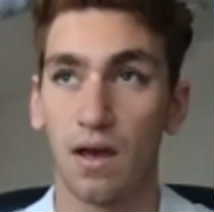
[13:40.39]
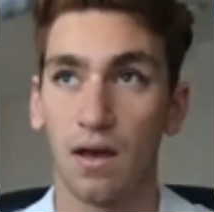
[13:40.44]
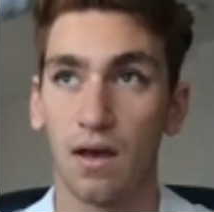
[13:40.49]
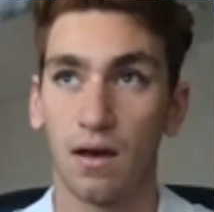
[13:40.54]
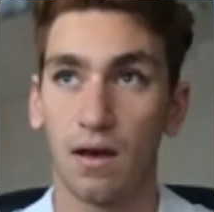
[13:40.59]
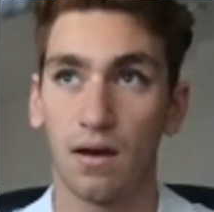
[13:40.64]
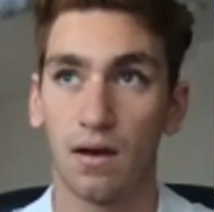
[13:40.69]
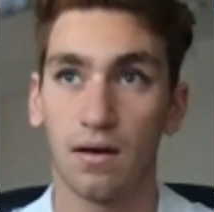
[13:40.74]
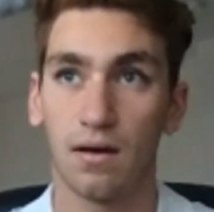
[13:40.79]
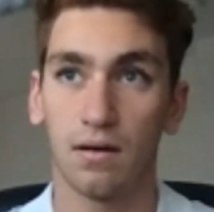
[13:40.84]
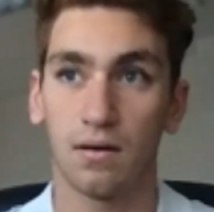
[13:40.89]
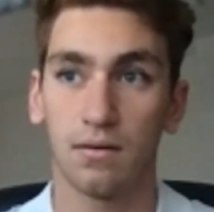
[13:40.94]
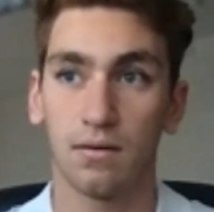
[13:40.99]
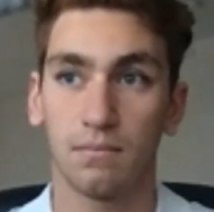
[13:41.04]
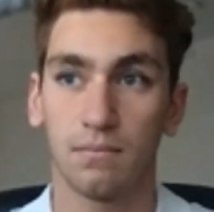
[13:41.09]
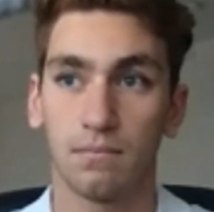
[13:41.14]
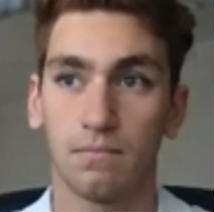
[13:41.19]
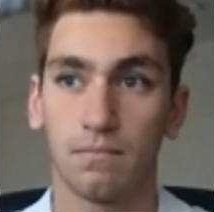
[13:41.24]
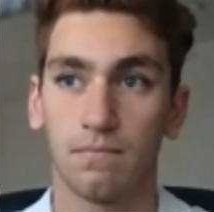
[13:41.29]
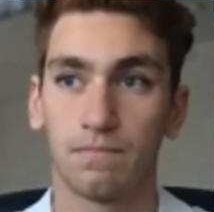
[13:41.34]

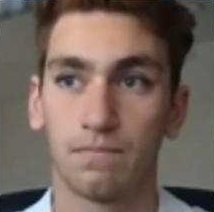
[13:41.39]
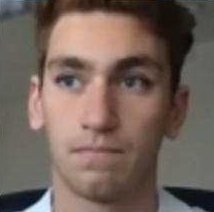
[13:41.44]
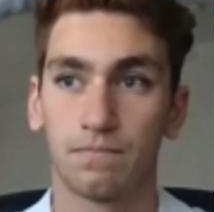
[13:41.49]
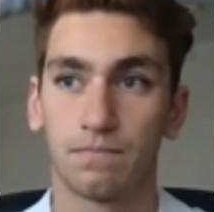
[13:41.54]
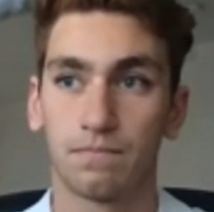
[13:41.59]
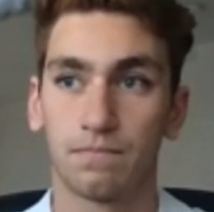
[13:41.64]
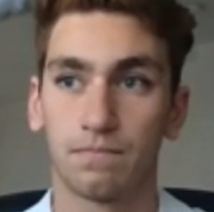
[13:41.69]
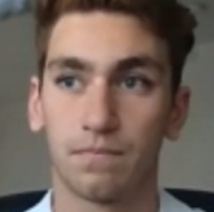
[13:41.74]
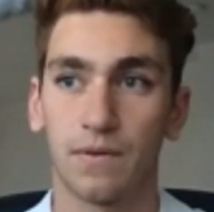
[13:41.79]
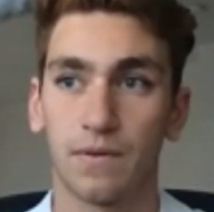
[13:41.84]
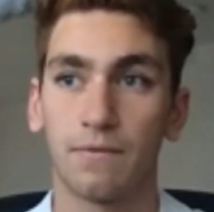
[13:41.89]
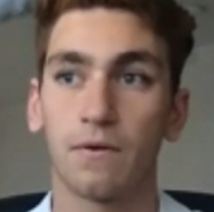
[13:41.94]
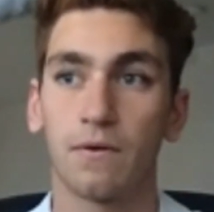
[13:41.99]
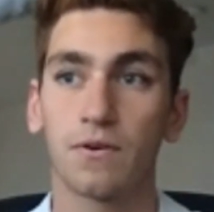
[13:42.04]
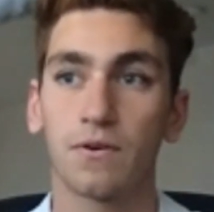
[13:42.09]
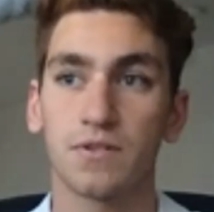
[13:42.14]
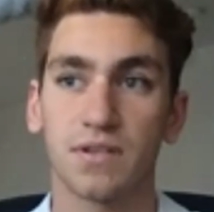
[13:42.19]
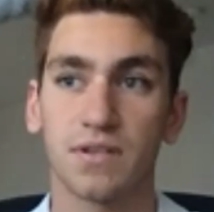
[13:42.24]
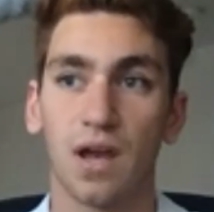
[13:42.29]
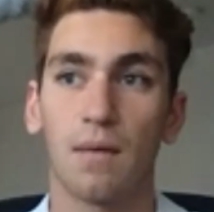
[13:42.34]
um, the
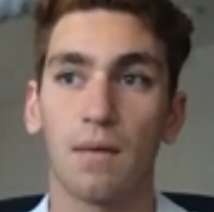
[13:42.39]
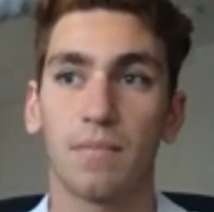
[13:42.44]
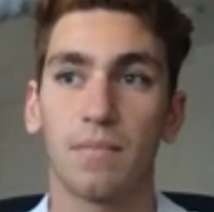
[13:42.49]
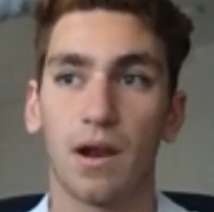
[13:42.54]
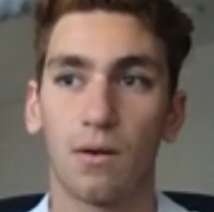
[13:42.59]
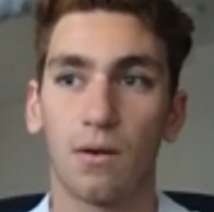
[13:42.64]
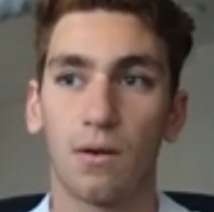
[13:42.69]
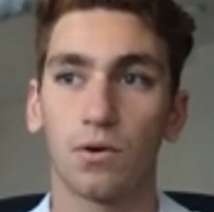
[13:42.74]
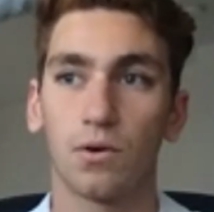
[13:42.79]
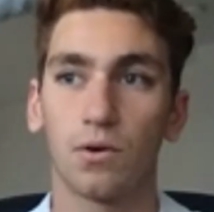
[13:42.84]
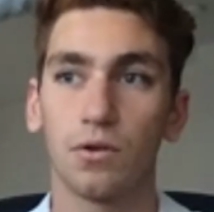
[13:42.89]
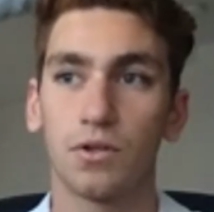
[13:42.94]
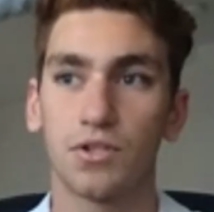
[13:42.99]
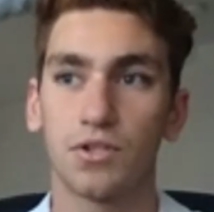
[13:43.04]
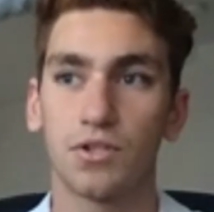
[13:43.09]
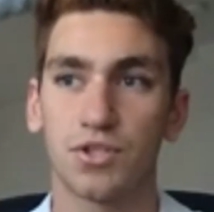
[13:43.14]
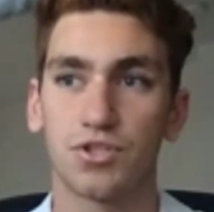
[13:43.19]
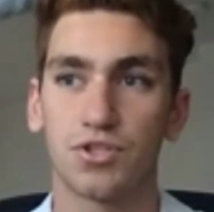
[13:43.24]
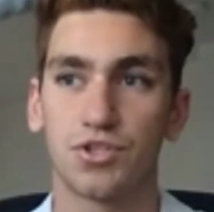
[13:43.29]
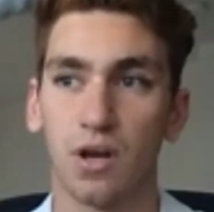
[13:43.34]
first time that I really
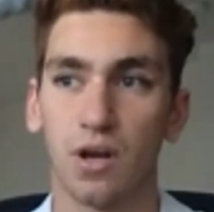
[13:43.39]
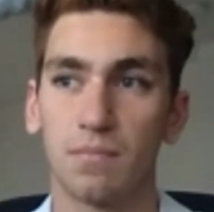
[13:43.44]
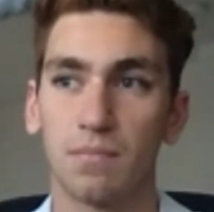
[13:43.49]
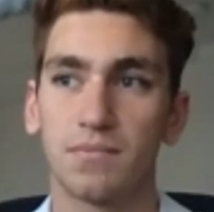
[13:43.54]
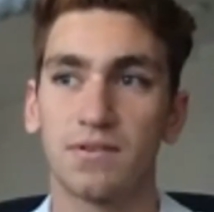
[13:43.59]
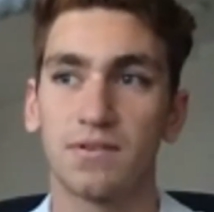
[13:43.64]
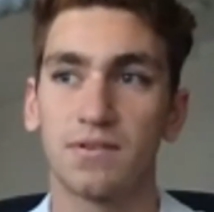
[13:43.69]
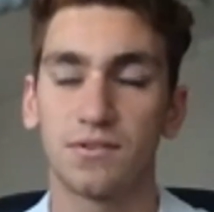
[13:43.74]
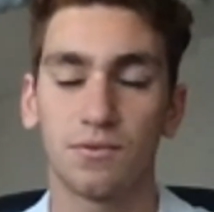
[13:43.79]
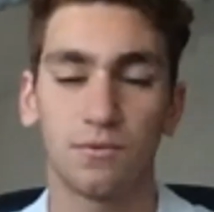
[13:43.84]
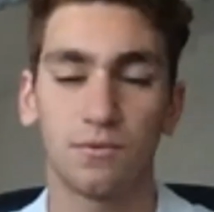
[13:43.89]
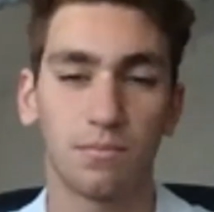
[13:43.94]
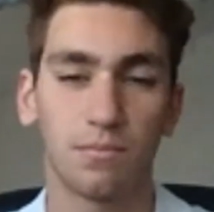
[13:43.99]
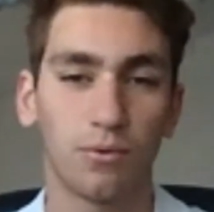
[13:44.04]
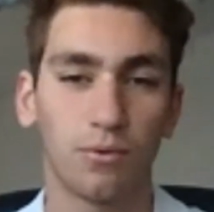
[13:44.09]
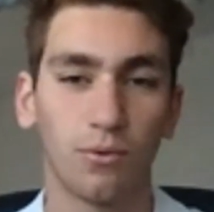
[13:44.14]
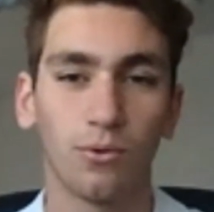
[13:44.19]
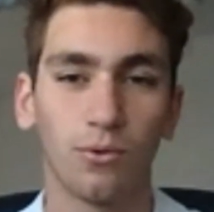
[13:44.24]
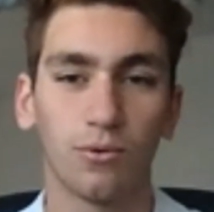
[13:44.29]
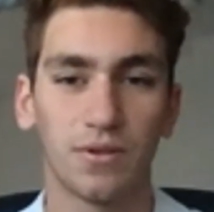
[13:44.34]
just jumped into a
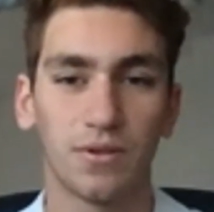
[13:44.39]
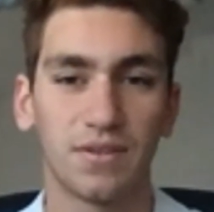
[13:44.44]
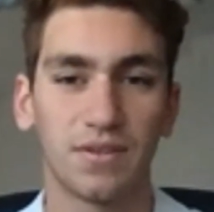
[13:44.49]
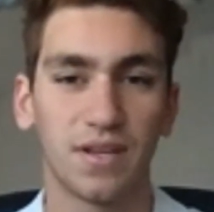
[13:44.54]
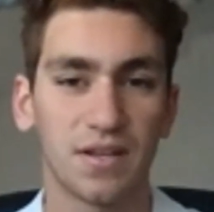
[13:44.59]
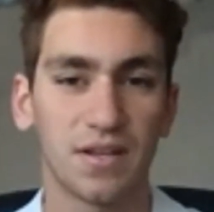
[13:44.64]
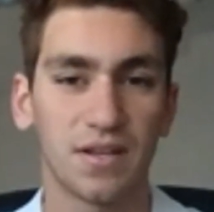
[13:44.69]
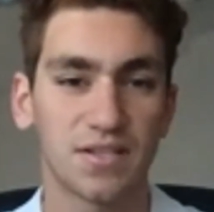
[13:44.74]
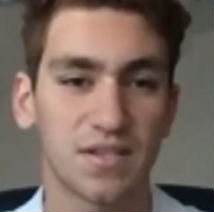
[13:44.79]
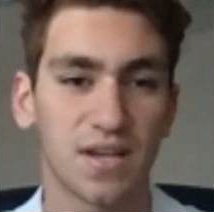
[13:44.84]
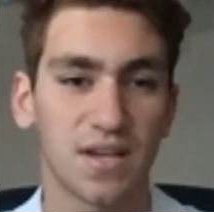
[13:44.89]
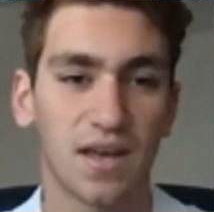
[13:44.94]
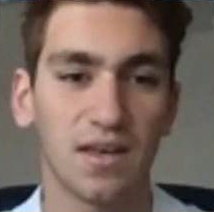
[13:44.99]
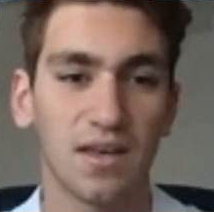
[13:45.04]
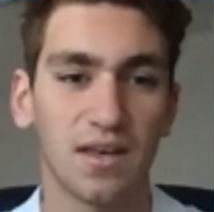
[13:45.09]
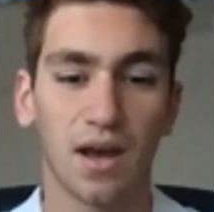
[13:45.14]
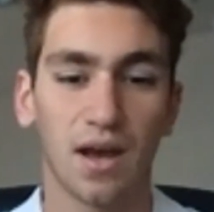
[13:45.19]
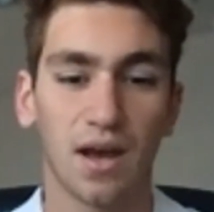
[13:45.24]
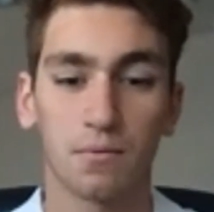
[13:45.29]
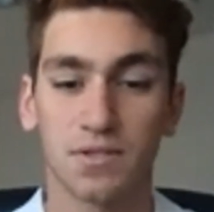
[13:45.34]
pool and did a set,
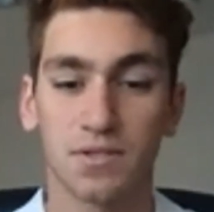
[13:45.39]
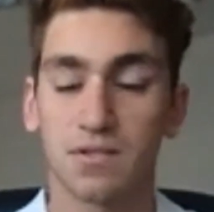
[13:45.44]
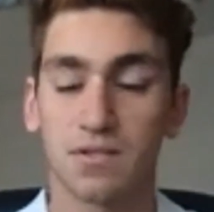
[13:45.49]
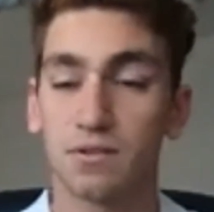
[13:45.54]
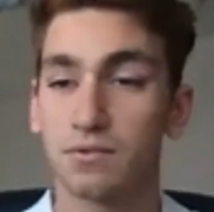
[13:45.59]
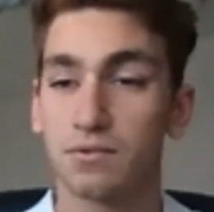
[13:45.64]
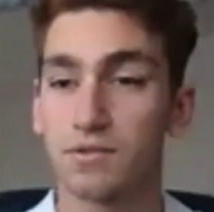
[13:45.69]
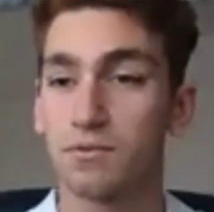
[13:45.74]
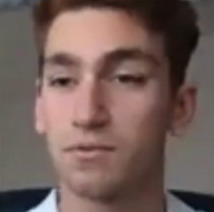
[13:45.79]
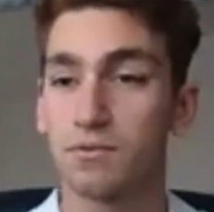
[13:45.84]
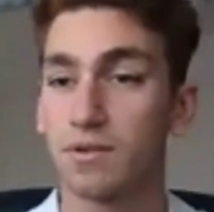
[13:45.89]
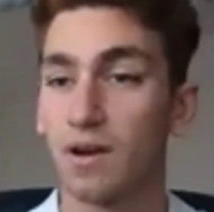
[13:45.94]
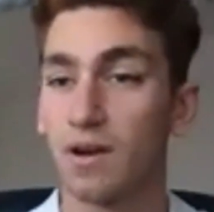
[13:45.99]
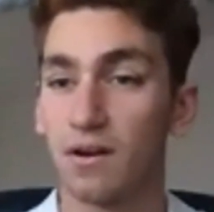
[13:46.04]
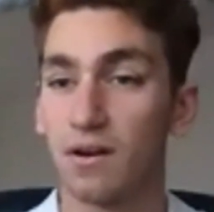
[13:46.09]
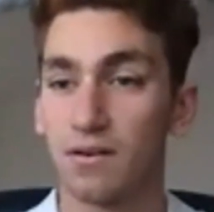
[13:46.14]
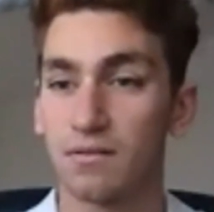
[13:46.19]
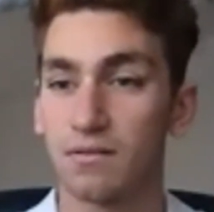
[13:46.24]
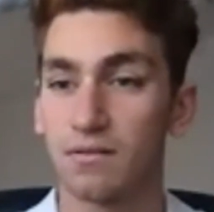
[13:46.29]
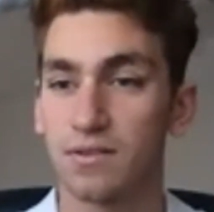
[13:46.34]
I was still too
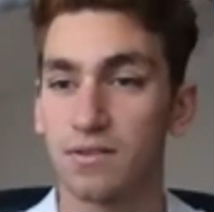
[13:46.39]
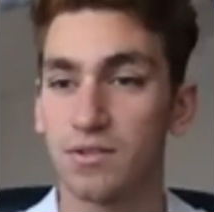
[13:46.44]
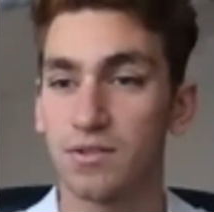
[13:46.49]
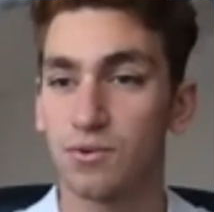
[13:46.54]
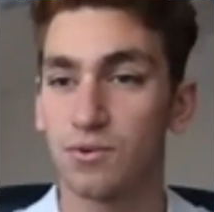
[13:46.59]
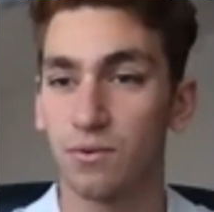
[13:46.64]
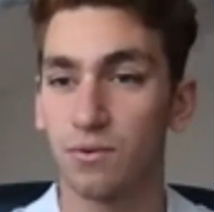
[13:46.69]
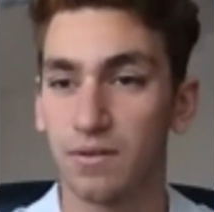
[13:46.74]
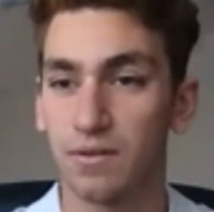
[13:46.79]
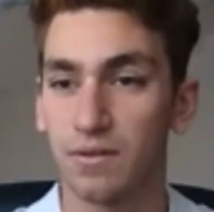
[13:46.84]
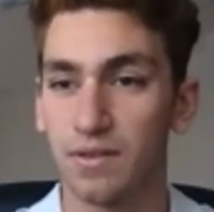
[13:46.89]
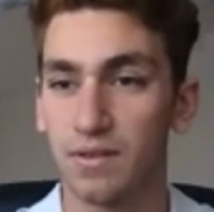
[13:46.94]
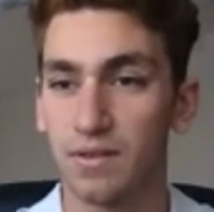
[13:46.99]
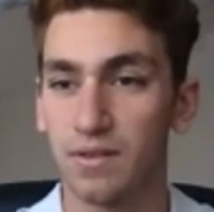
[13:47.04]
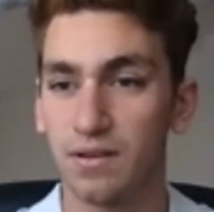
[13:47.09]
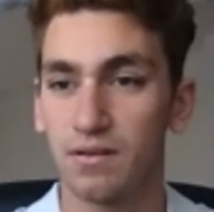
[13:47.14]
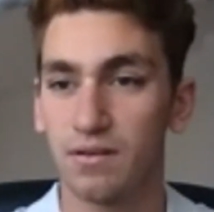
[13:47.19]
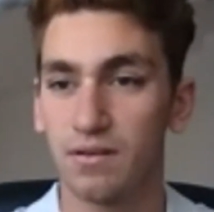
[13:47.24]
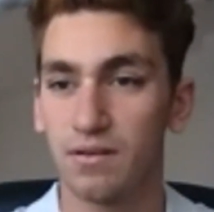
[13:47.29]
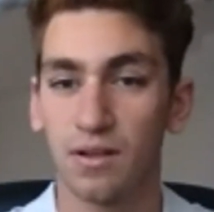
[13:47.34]
young to join
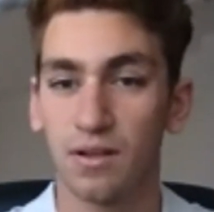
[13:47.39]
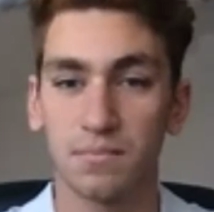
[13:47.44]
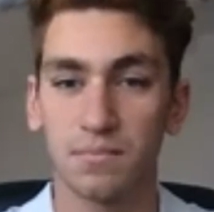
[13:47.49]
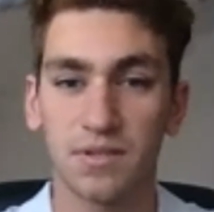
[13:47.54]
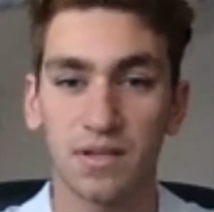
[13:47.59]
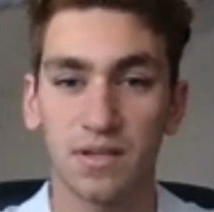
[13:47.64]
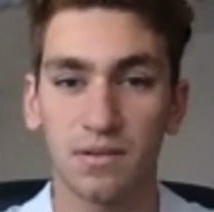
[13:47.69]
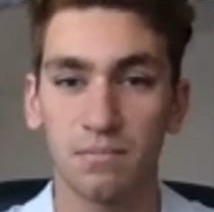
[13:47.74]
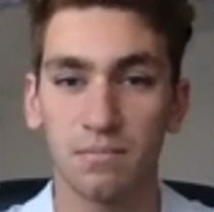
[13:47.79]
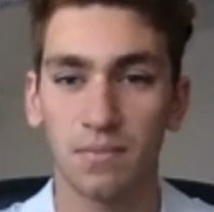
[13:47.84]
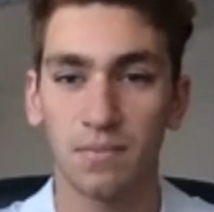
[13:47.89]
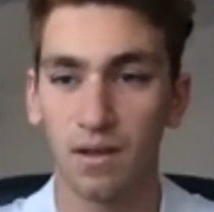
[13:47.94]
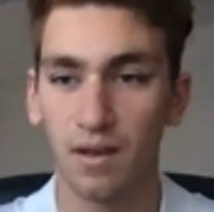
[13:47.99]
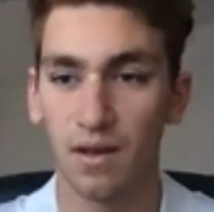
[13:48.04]
the club team.